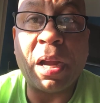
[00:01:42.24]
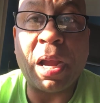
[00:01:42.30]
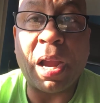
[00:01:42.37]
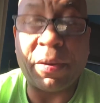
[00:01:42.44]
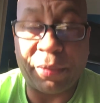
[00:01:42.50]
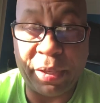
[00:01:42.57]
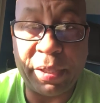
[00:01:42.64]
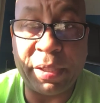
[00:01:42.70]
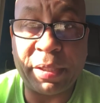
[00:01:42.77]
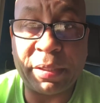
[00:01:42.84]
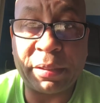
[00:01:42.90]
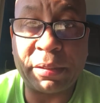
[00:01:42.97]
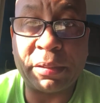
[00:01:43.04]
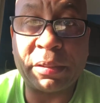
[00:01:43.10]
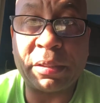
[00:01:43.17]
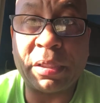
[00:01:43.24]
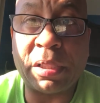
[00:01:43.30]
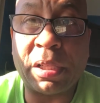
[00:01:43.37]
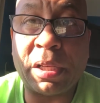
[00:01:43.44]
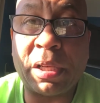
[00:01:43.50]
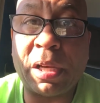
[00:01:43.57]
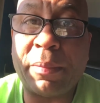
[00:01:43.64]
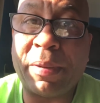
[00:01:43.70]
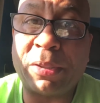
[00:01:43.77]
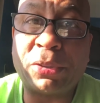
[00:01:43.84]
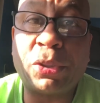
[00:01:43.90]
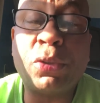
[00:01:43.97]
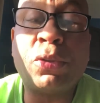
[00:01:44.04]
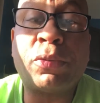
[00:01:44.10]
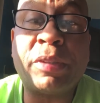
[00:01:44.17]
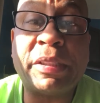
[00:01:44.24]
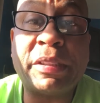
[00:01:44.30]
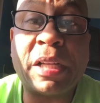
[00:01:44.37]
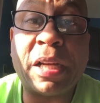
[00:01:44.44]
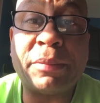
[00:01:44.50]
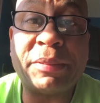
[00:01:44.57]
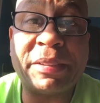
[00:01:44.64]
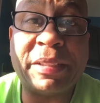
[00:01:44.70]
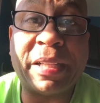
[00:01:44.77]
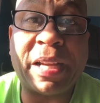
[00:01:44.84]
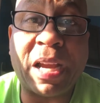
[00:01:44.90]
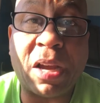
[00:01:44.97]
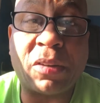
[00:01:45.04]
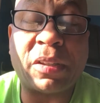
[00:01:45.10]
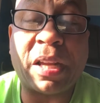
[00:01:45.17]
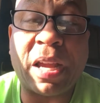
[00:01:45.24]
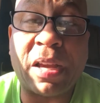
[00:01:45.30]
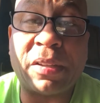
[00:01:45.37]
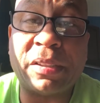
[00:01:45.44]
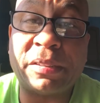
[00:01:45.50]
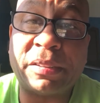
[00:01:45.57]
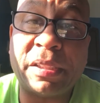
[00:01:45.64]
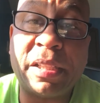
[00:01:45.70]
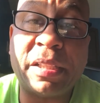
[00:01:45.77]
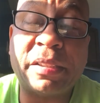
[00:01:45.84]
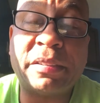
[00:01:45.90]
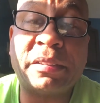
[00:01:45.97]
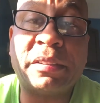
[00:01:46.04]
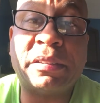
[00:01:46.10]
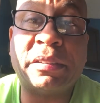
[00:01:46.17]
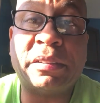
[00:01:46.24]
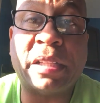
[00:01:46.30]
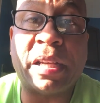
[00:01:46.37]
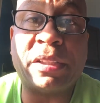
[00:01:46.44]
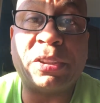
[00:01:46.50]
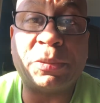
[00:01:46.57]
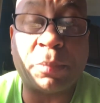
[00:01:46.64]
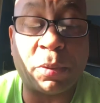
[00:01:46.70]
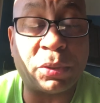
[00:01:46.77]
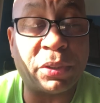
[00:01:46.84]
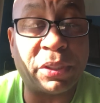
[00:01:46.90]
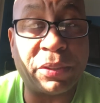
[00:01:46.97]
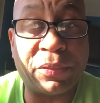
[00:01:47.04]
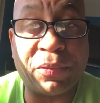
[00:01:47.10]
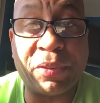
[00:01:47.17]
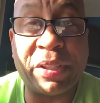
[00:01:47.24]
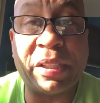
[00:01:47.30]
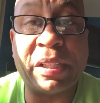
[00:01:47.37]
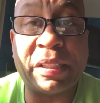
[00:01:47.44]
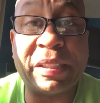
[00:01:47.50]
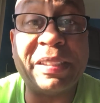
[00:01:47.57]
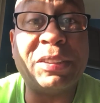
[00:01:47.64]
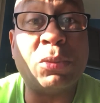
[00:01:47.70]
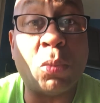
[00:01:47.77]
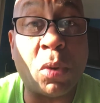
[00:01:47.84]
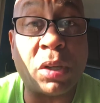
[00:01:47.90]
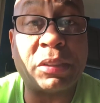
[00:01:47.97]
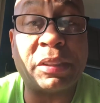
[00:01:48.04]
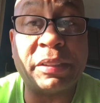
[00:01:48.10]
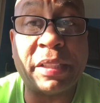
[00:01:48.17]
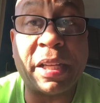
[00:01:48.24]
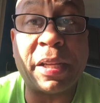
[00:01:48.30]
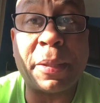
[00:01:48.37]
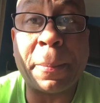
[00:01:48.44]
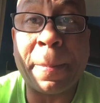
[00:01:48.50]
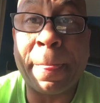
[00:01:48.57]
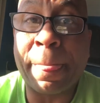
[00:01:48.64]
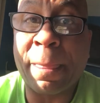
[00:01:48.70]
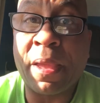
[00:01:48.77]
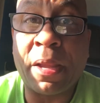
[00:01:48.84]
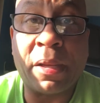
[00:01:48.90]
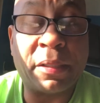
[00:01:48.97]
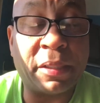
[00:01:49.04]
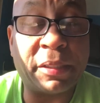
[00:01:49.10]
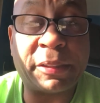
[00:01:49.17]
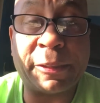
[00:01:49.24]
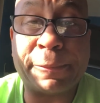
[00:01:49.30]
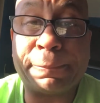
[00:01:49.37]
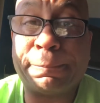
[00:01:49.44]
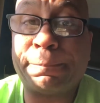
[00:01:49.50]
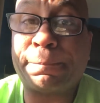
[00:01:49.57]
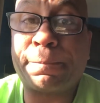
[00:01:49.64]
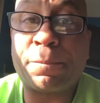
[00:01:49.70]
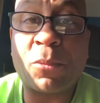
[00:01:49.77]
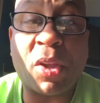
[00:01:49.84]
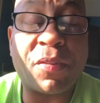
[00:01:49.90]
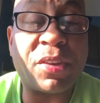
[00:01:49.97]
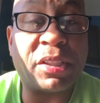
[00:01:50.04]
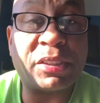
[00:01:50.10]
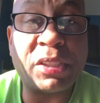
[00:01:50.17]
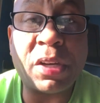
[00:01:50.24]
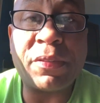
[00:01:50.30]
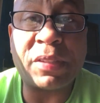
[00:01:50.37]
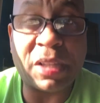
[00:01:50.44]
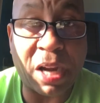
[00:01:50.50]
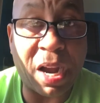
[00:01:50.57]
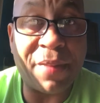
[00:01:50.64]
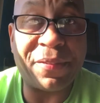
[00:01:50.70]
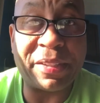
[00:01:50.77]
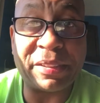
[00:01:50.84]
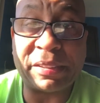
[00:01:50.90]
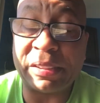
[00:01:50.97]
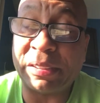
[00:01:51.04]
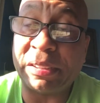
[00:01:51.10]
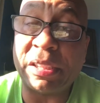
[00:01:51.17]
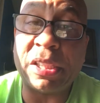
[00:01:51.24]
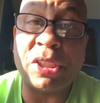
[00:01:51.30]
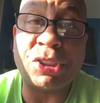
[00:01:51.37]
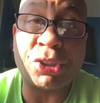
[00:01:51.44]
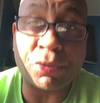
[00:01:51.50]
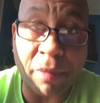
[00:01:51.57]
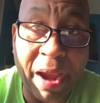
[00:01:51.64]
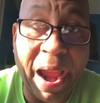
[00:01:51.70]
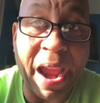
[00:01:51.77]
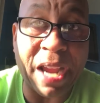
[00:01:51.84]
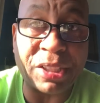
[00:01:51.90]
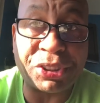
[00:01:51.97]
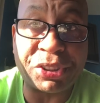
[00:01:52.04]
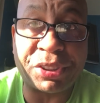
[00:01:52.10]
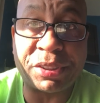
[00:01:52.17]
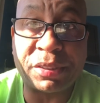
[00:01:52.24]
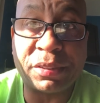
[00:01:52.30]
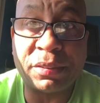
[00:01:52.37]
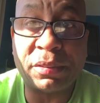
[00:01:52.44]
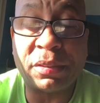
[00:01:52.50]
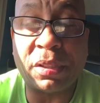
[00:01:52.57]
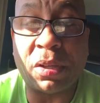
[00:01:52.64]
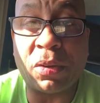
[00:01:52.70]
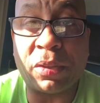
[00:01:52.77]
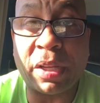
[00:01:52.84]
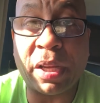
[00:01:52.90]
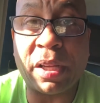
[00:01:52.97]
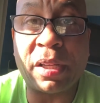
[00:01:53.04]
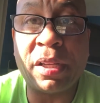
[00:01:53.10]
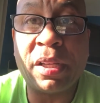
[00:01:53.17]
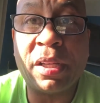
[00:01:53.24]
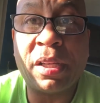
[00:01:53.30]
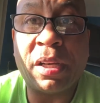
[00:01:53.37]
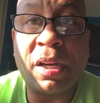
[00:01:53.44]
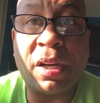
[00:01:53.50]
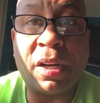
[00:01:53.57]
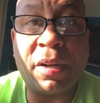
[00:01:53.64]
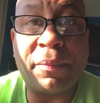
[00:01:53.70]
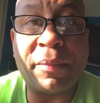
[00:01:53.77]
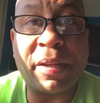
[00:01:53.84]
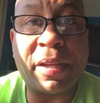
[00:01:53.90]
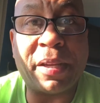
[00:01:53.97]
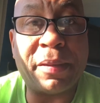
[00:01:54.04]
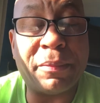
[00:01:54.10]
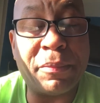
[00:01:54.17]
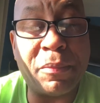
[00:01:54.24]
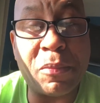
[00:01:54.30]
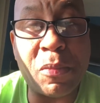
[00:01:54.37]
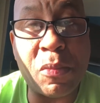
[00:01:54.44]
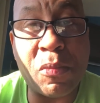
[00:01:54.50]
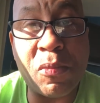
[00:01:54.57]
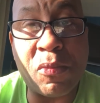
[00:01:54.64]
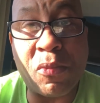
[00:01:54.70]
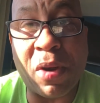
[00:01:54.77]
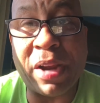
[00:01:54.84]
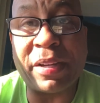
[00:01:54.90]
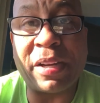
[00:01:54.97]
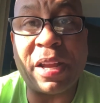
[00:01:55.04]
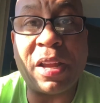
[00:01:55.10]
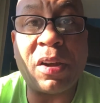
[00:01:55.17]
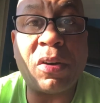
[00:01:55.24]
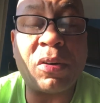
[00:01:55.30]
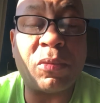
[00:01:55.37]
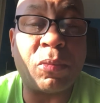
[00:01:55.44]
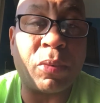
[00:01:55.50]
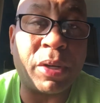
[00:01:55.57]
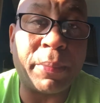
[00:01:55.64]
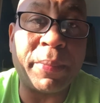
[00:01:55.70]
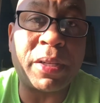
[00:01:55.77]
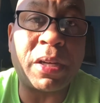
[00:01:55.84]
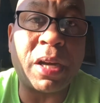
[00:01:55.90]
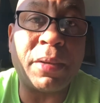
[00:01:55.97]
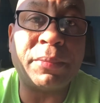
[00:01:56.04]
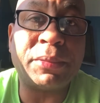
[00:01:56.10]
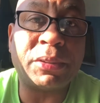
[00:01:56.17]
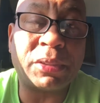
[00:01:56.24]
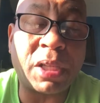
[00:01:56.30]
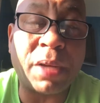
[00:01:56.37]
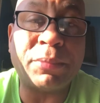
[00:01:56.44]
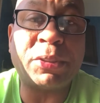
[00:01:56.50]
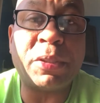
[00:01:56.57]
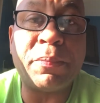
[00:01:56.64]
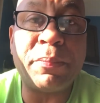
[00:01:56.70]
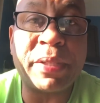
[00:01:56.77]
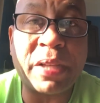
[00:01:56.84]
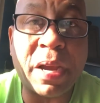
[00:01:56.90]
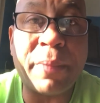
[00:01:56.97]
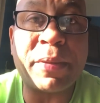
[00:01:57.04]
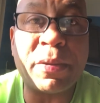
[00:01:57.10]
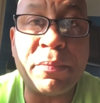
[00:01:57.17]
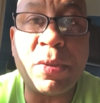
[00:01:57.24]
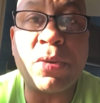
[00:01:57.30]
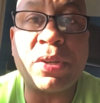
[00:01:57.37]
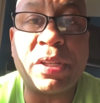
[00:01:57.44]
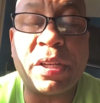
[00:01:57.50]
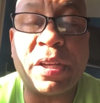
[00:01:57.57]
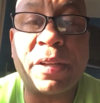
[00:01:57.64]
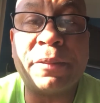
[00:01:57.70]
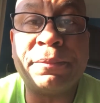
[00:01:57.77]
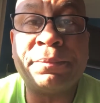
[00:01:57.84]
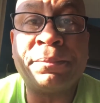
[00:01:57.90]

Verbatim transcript: I read it about two, three times a day out loud. It says that you're supposed to read it at least once a day. Listen, if your self-confidence is in the trash, okay, um, and right now, when it becomes comes to becoming a millionaire,